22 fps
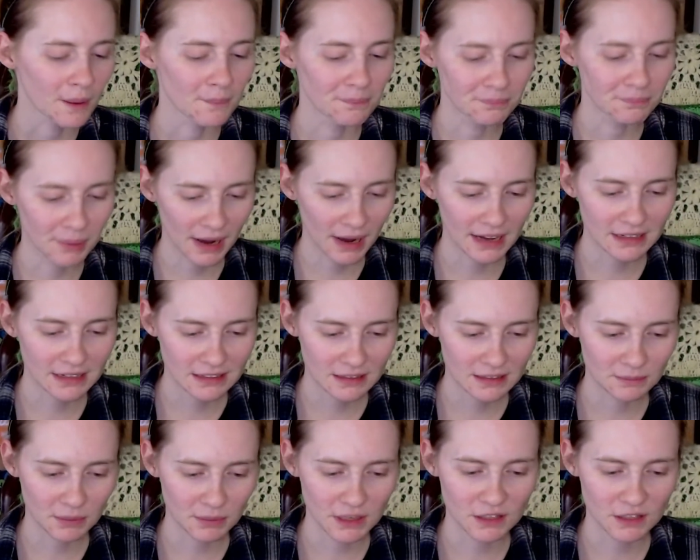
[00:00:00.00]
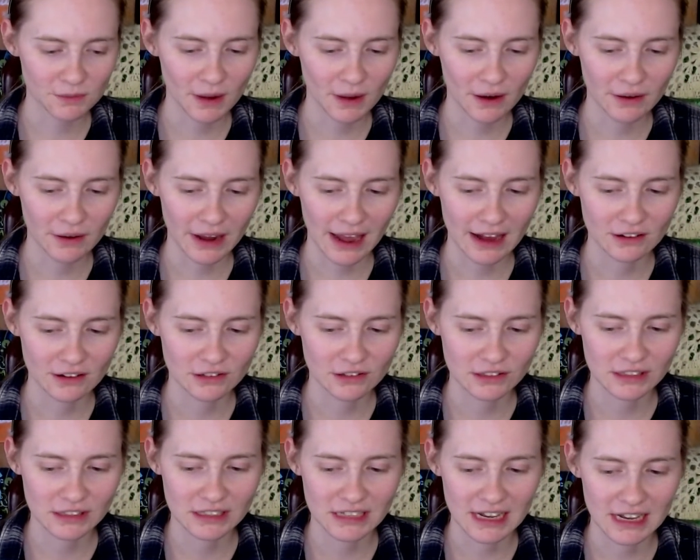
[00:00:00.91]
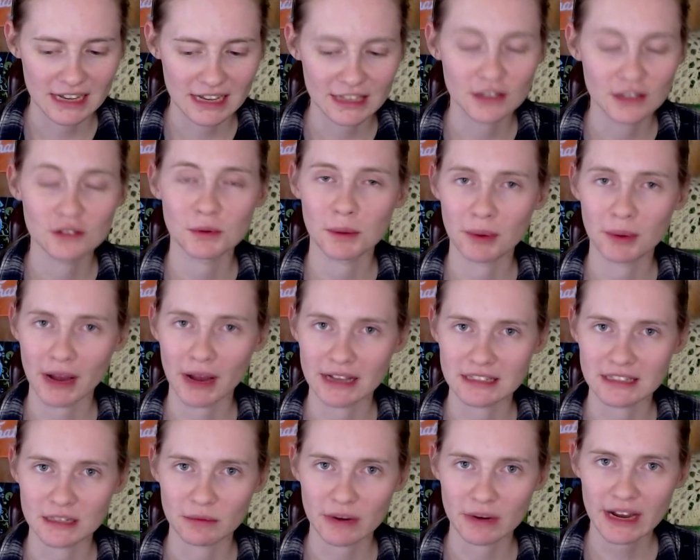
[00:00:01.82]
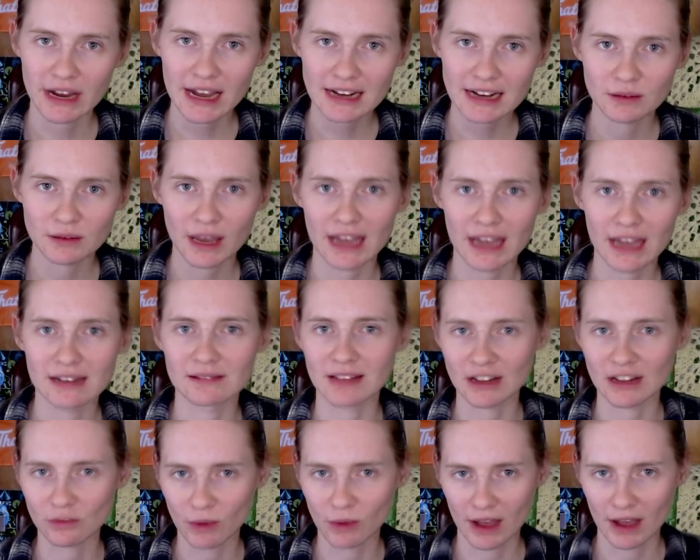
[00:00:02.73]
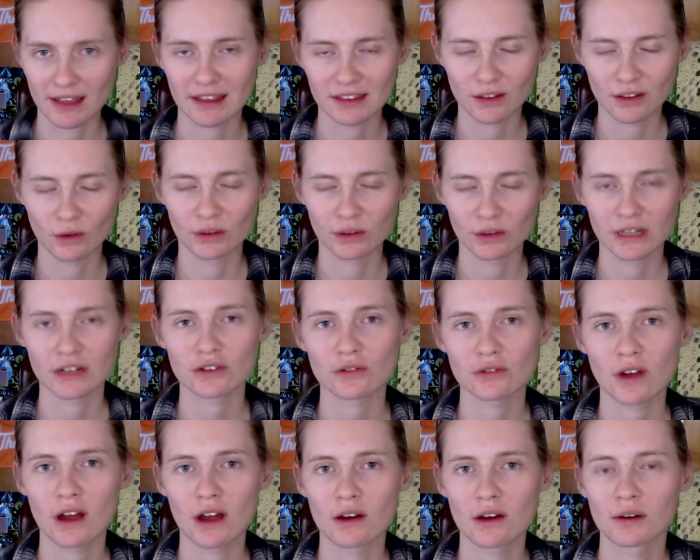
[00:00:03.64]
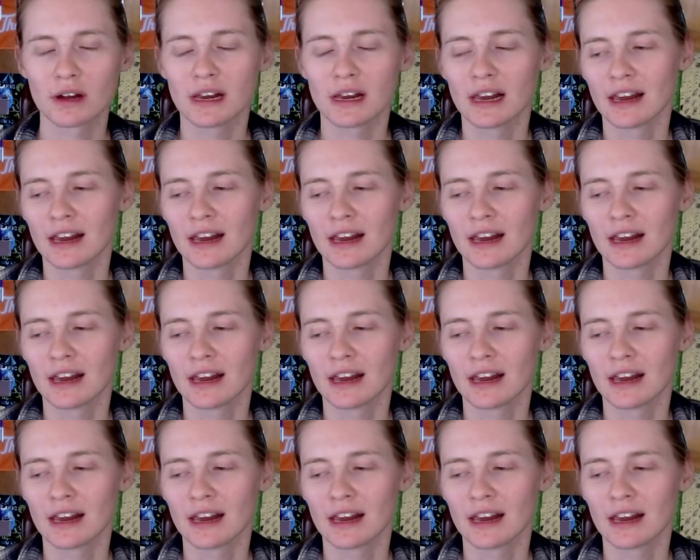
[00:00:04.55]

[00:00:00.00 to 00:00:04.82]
But Beansprout Reactions, it uh, used to be Brianna C Reacts. Again, that's why the old intro.